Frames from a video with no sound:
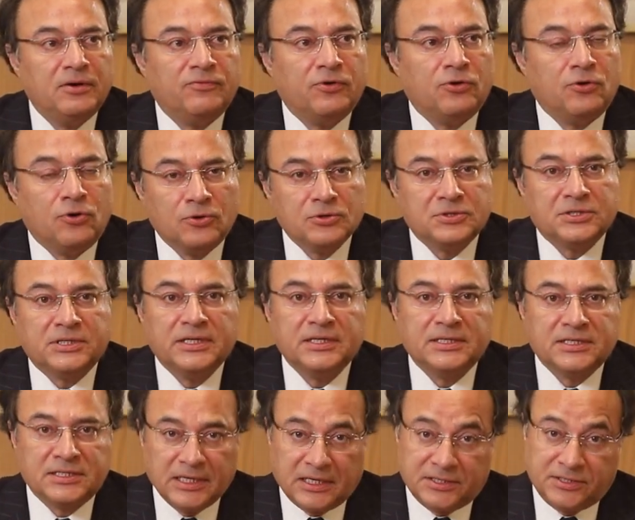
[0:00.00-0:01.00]
for hosting
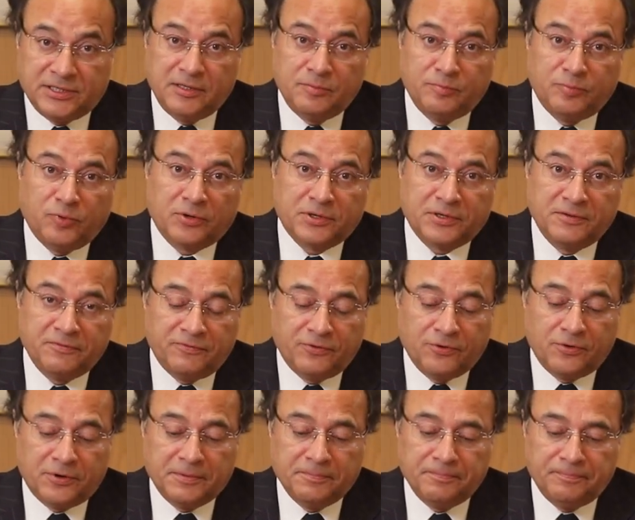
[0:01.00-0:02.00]
such an important
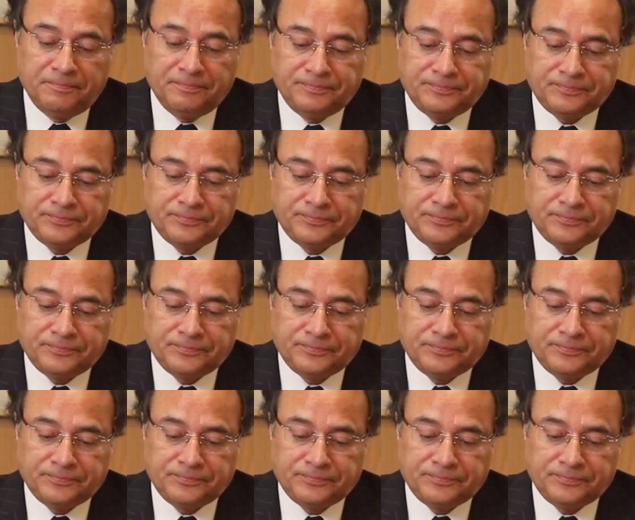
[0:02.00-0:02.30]
forum.